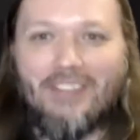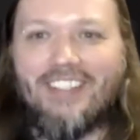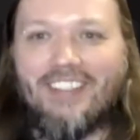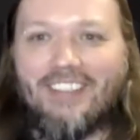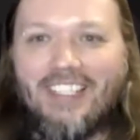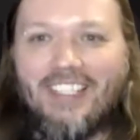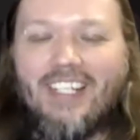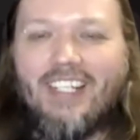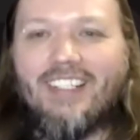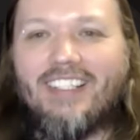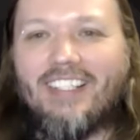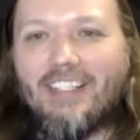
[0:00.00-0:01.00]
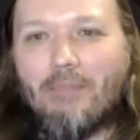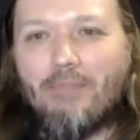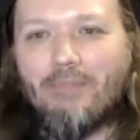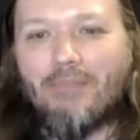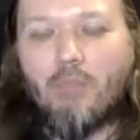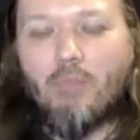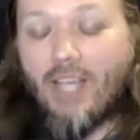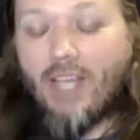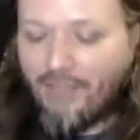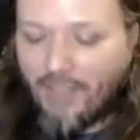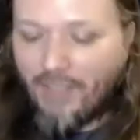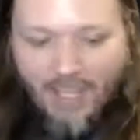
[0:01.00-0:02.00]
So, but
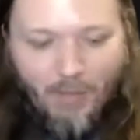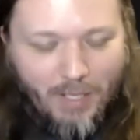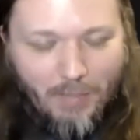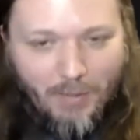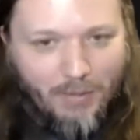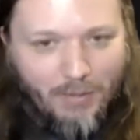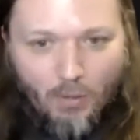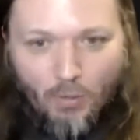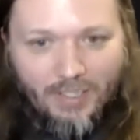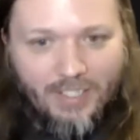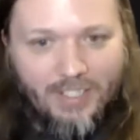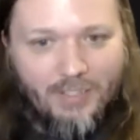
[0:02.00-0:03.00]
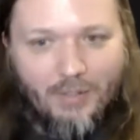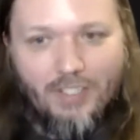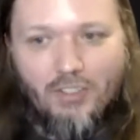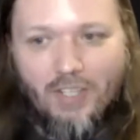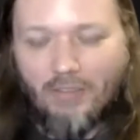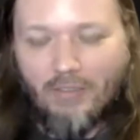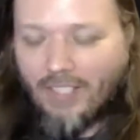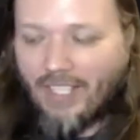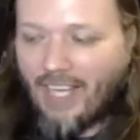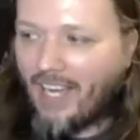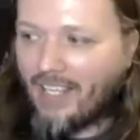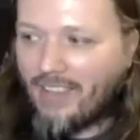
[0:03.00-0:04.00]
I feel that way about the whole industry in general.
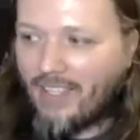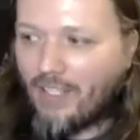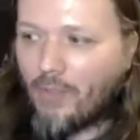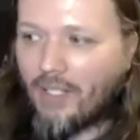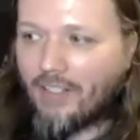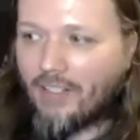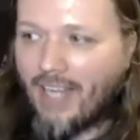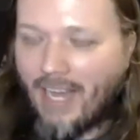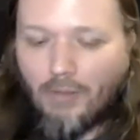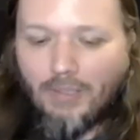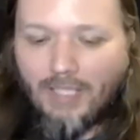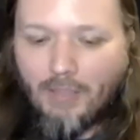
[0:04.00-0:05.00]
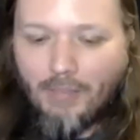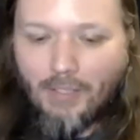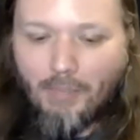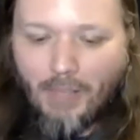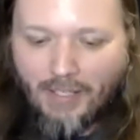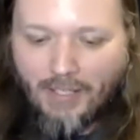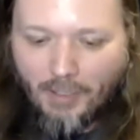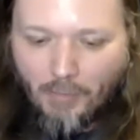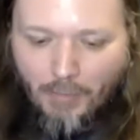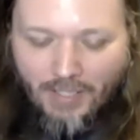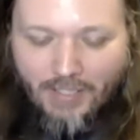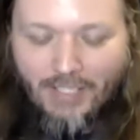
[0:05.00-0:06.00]
Like, I think we are now limited by our
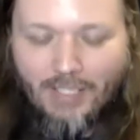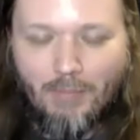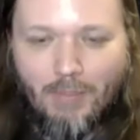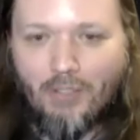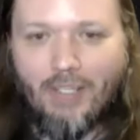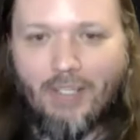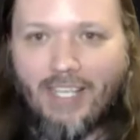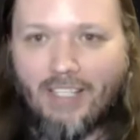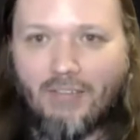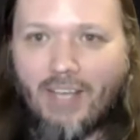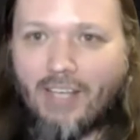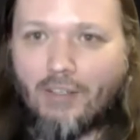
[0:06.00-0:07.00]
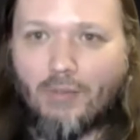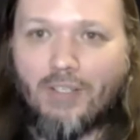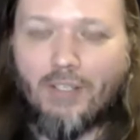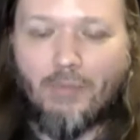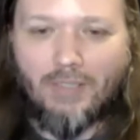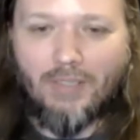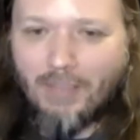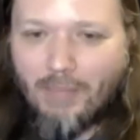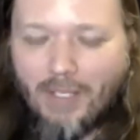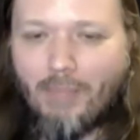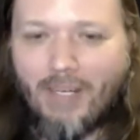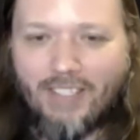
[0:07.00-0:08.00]
ability to be creative. I don't think we're
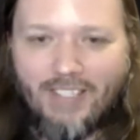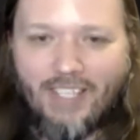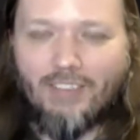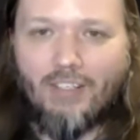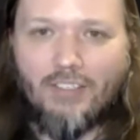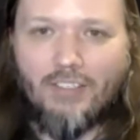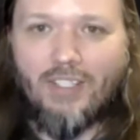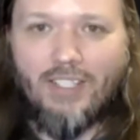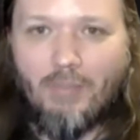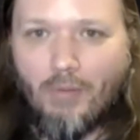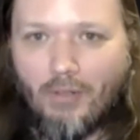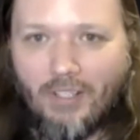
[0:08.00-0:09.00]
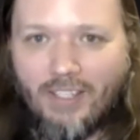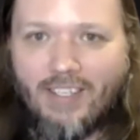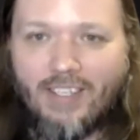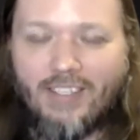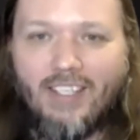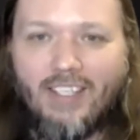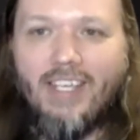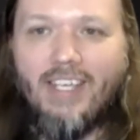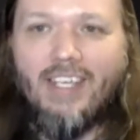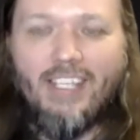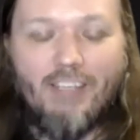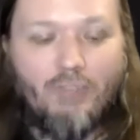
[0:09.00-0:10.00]
limited by technology anymore. I think
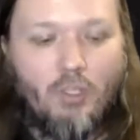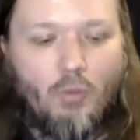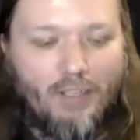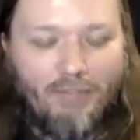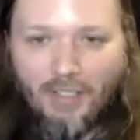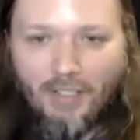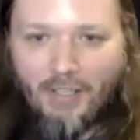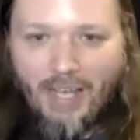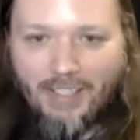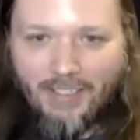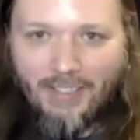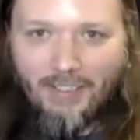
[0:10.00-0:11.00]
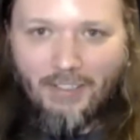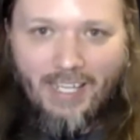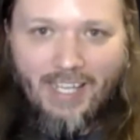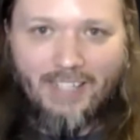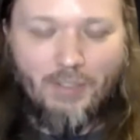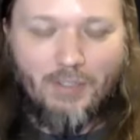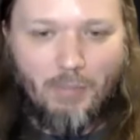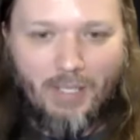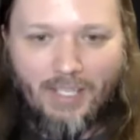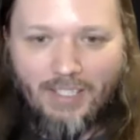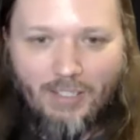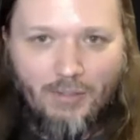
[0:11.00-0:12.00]
if you want to figure out how to cure cancer
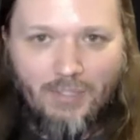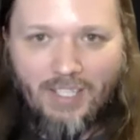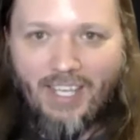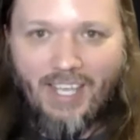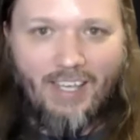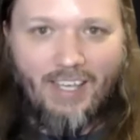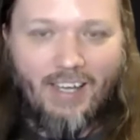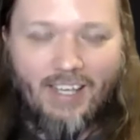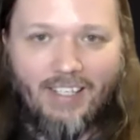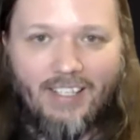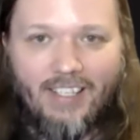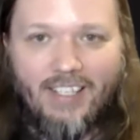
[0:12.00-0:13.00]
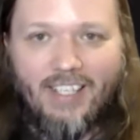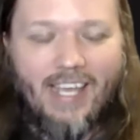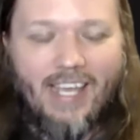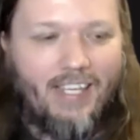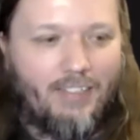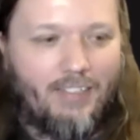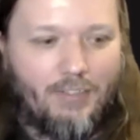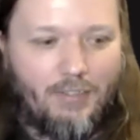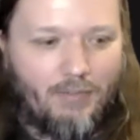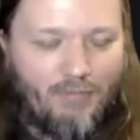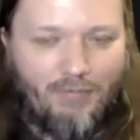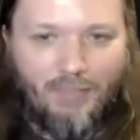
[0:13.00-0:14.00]
by using AI and
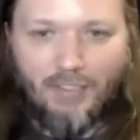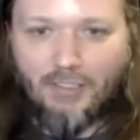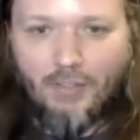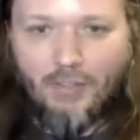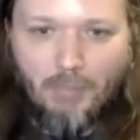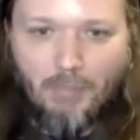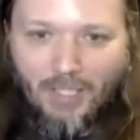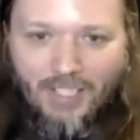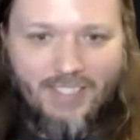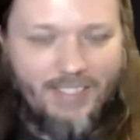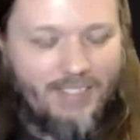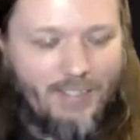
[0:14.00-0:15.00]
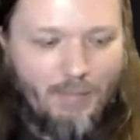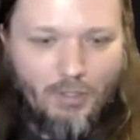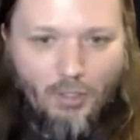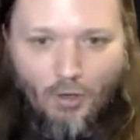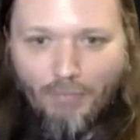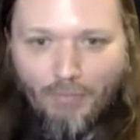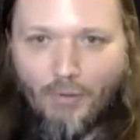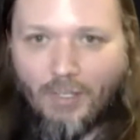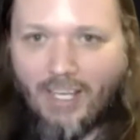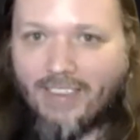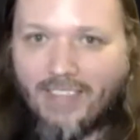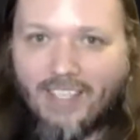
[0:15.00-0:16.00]
filtering blood systems, go for
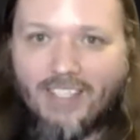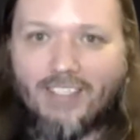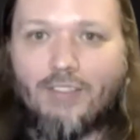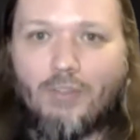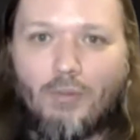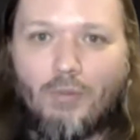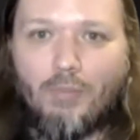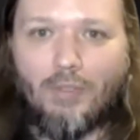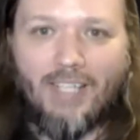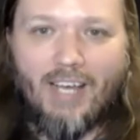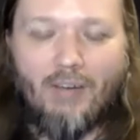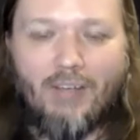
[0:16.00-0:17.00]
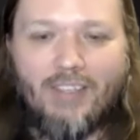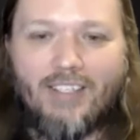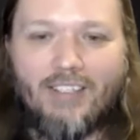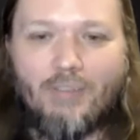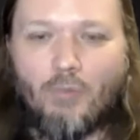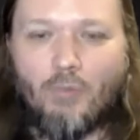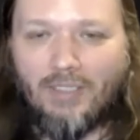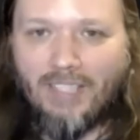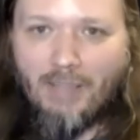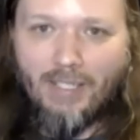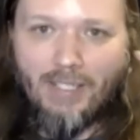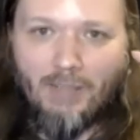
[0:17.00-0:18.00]
it. I think it's doable now. I think we're
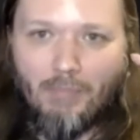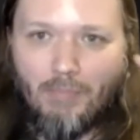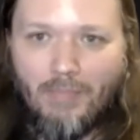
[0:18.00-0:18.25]
limited.